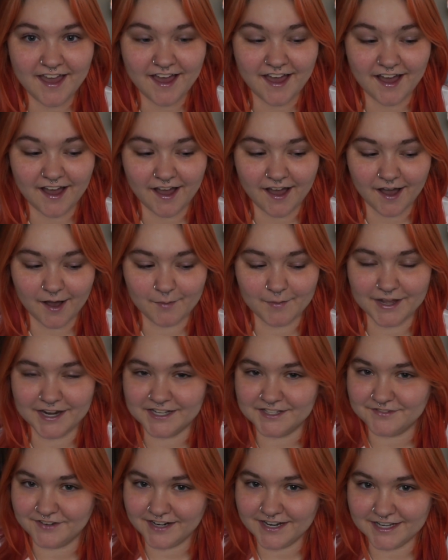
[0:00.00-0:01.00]
um, and
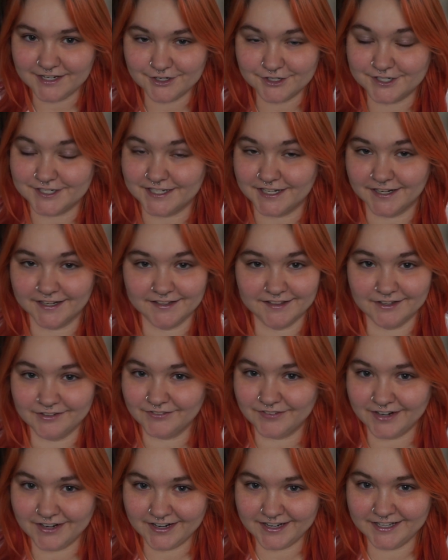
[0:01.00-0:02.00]
it's very interesting and they're
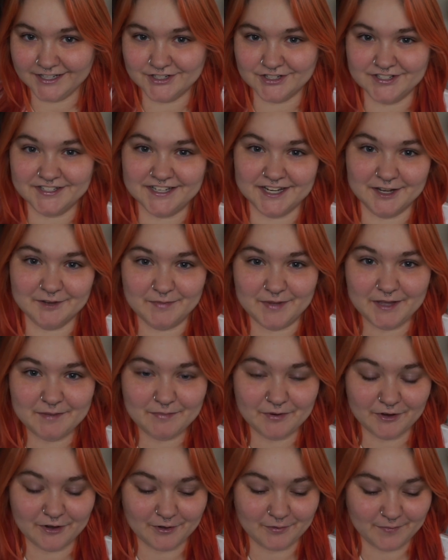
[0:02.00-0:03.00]
very interesting
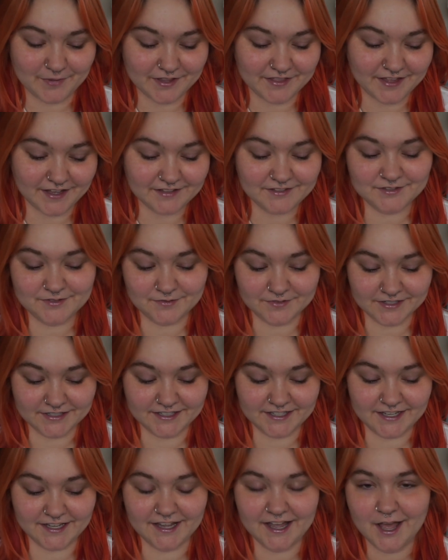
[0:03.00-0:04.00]
people but that's
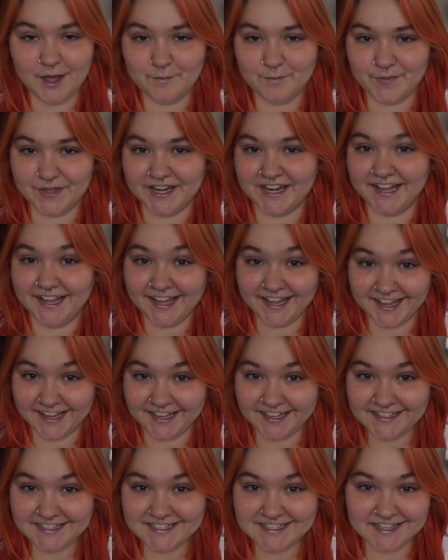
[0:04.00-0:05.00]
really been
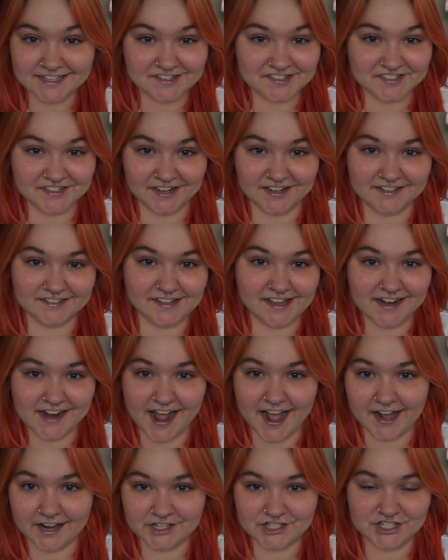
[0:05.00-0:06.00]
it there's not a lot of
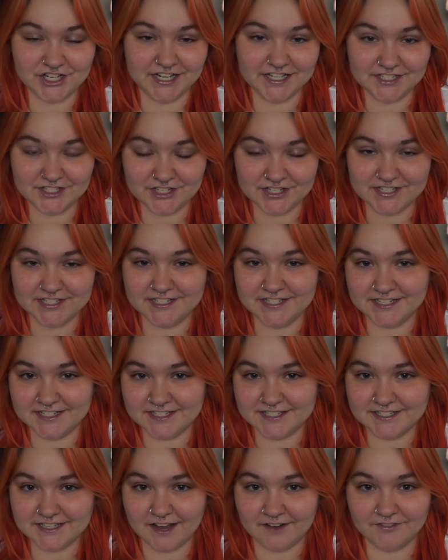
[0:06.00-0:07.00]
action it's just
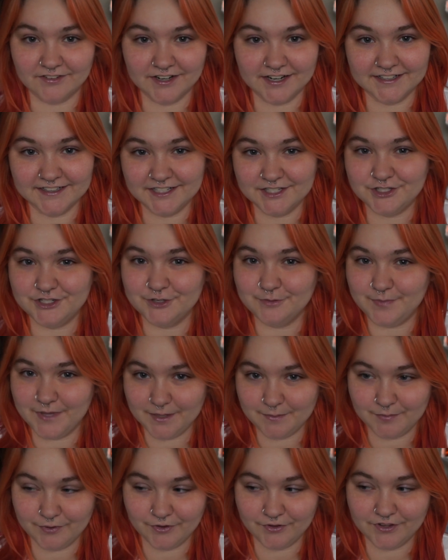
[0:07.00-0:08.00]
discovering these two
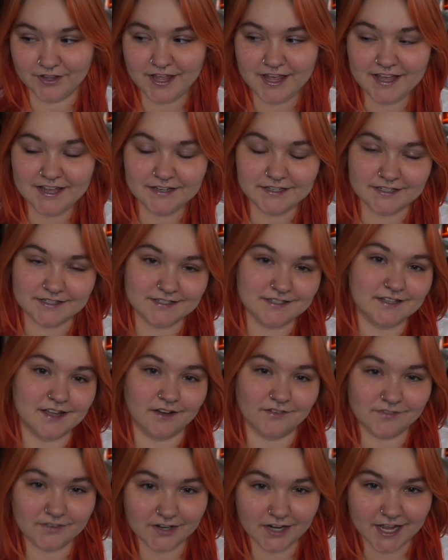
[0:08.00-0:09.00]
people
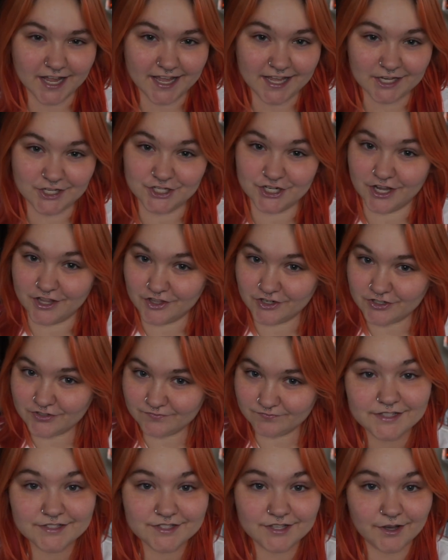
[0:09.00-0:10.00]
discovering each other
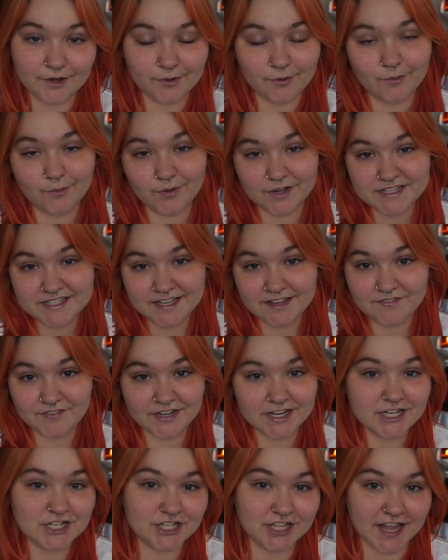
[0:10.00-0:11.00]
so once I
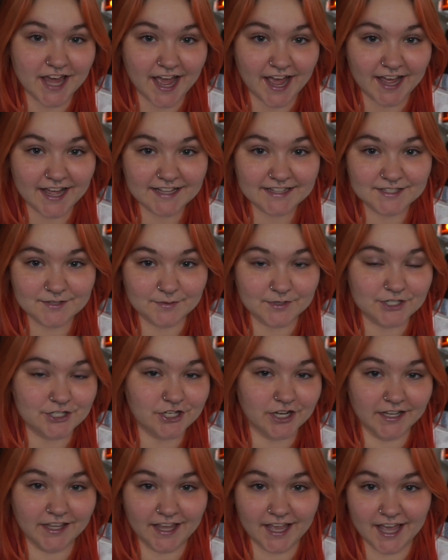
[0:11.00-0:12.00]
finish that which
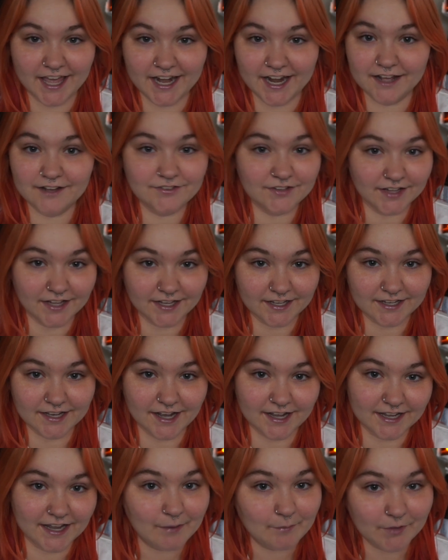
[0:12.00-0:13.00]
again I feel like
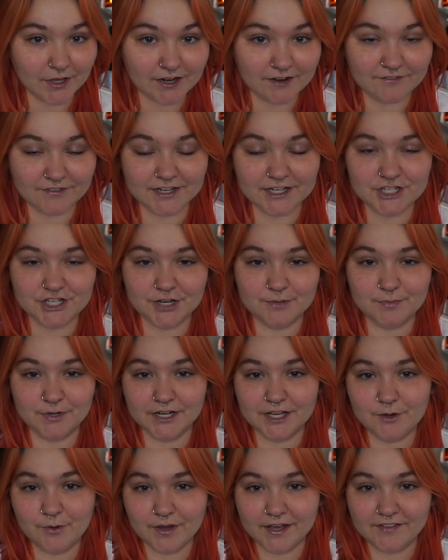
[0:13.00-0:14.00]
I am gonna finish it
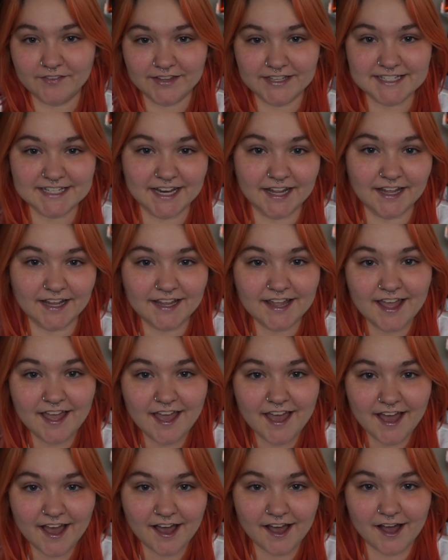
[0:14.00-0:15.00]
pretty quickly today
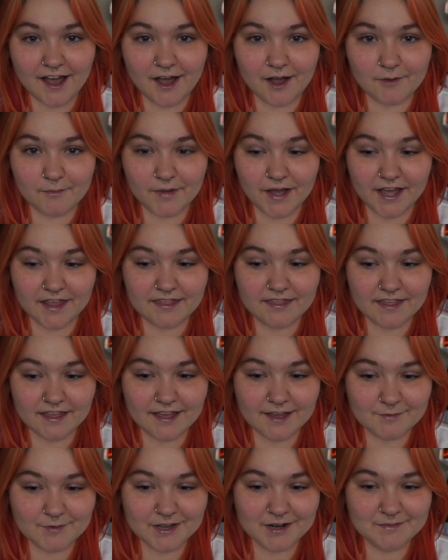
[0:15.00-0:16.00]
um, I think
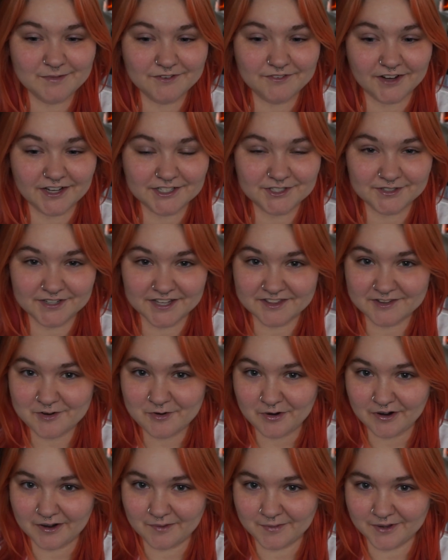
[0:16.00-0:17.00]
I'm gonna move on to another
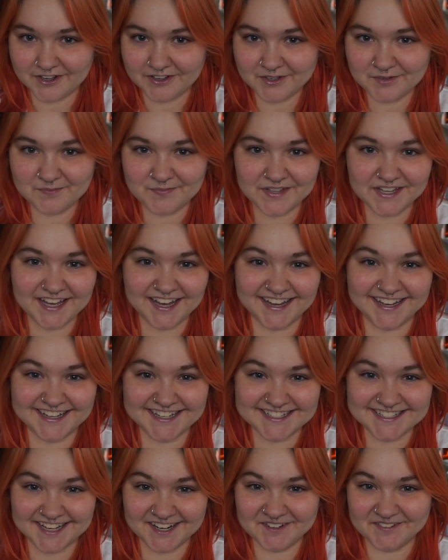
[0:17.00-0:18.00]
horror book
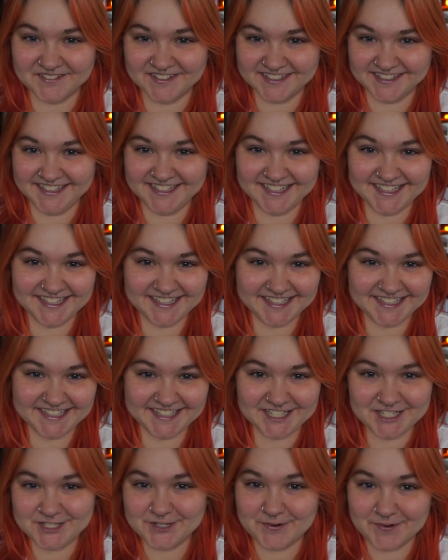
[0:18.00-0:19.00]
because I really
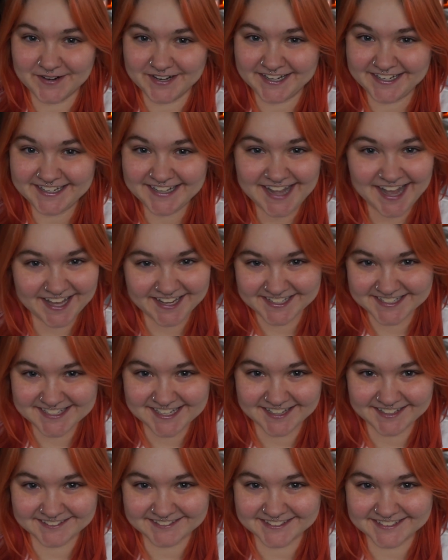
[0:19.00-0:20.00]
enjoyed How to
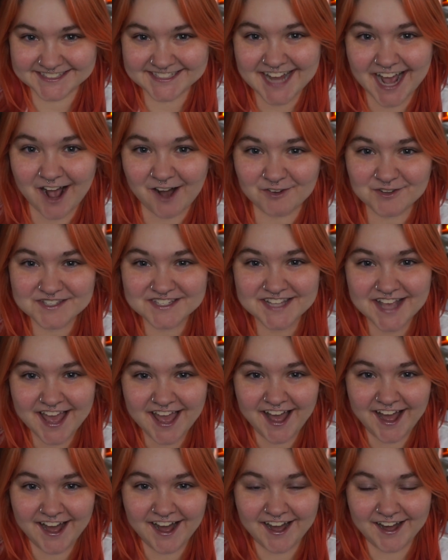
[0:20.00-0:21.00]
Sell a Haunted House
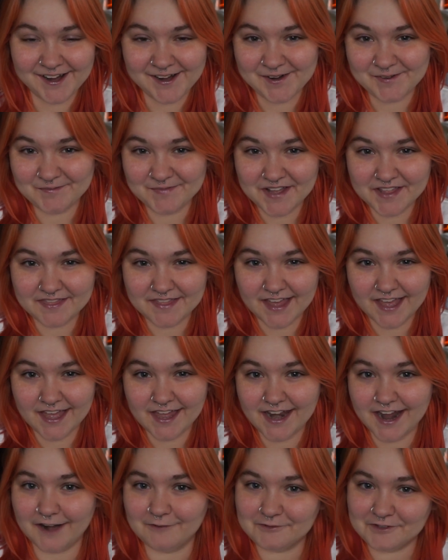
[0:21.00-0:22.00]
um, and then
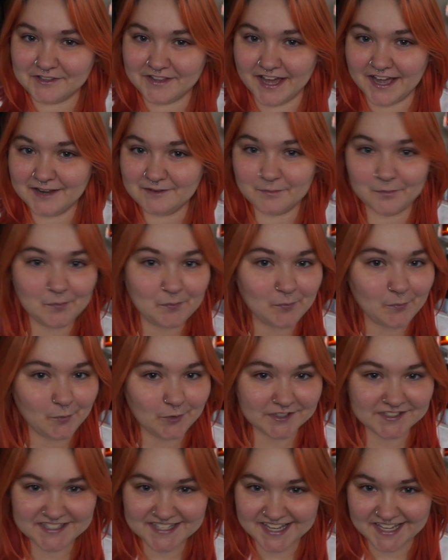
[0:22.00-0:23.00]
after that
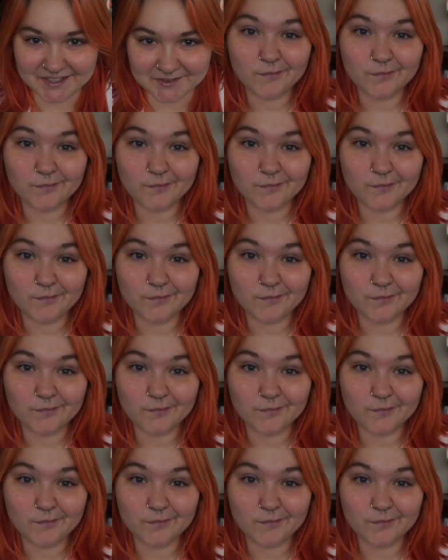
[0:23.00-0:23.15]
we'll see.